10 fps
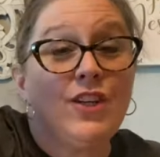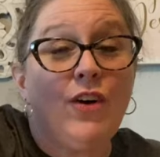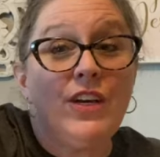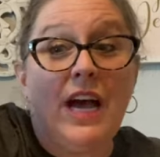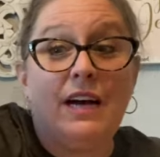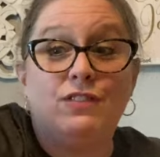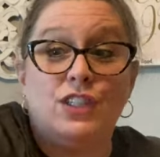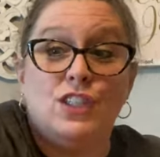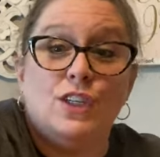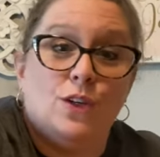all you have to
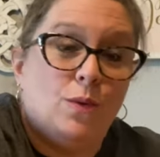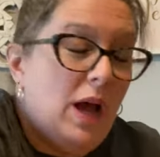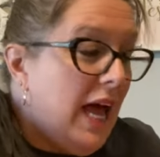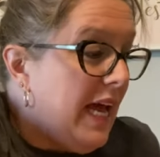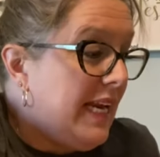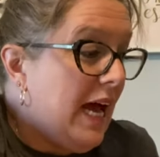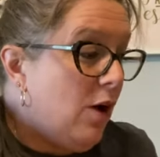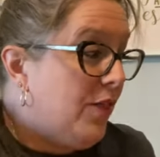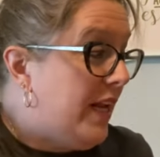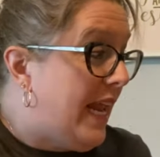do.
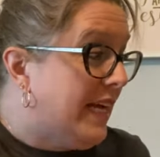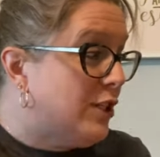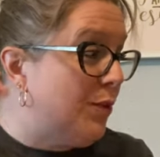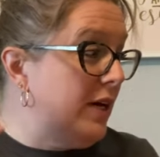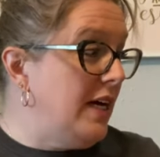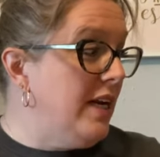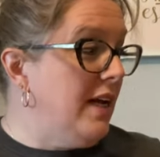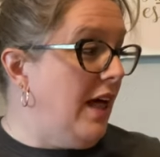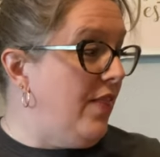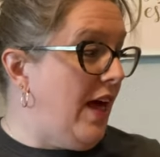Now, the next one
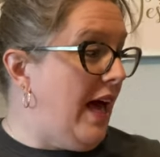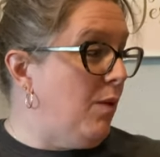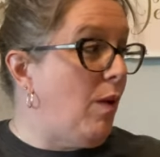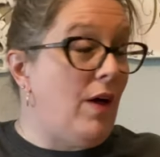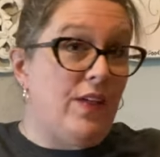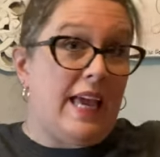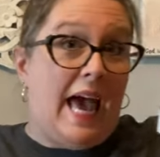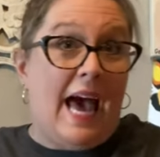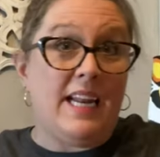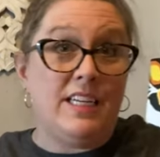that while the
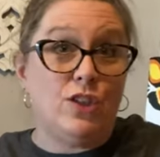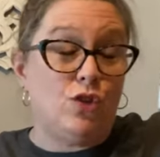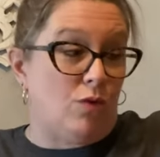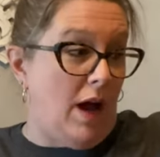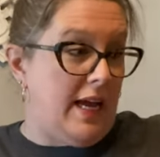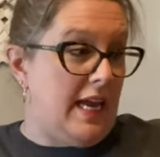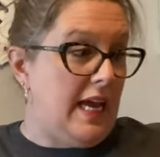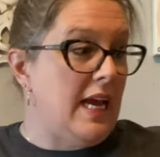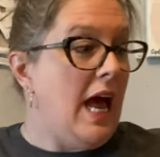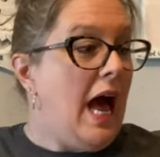cat is
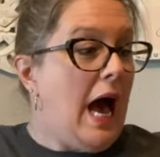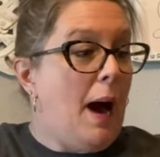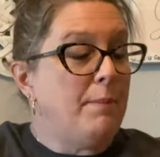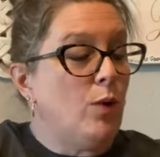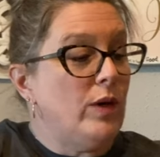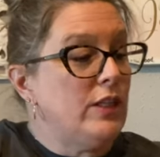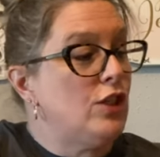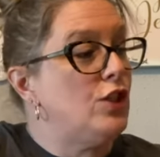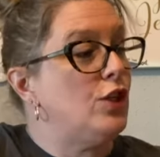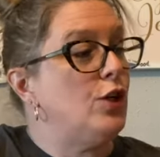drying, I'm going
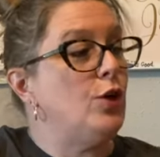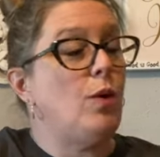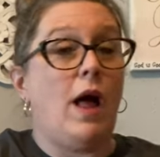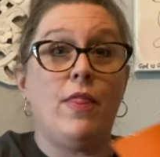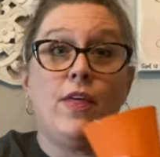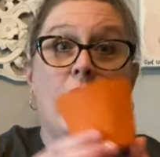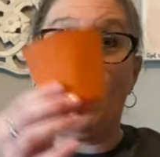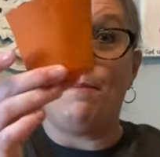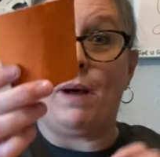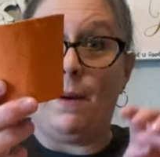to do
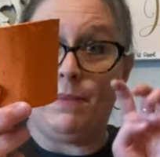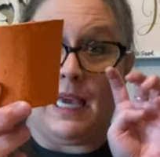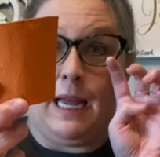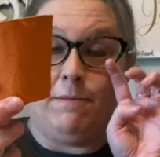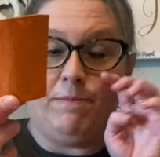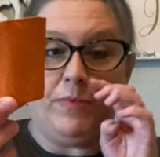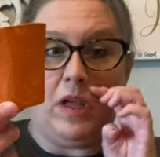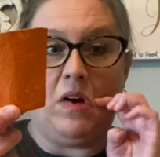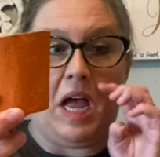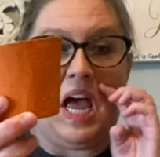the pumpkin,
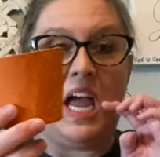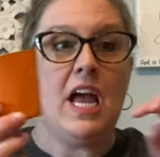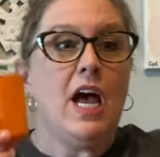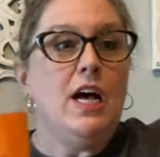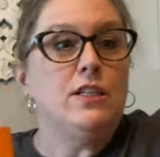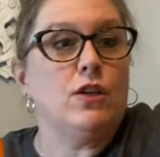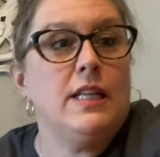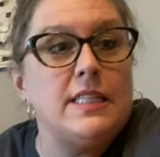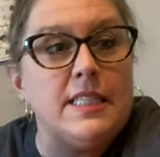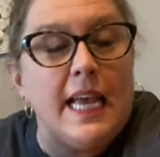okay? So
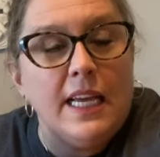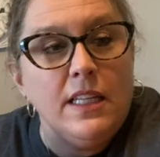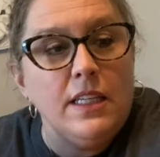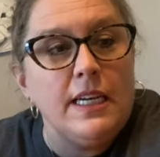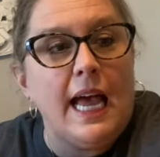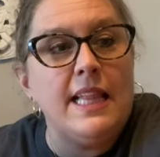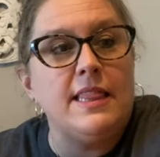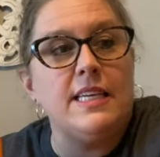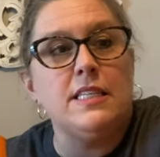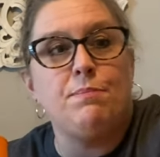let's take a look at
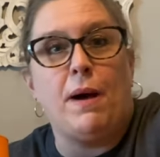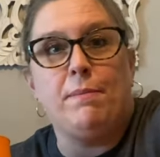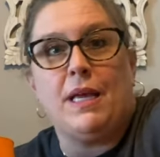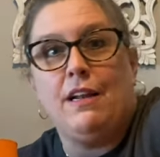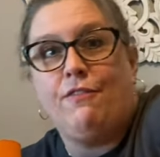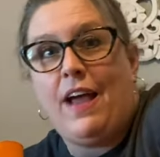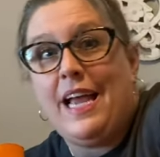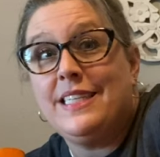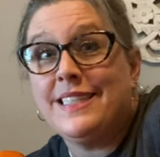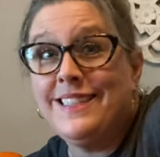this pumpkin
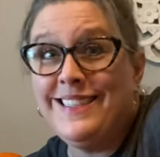face.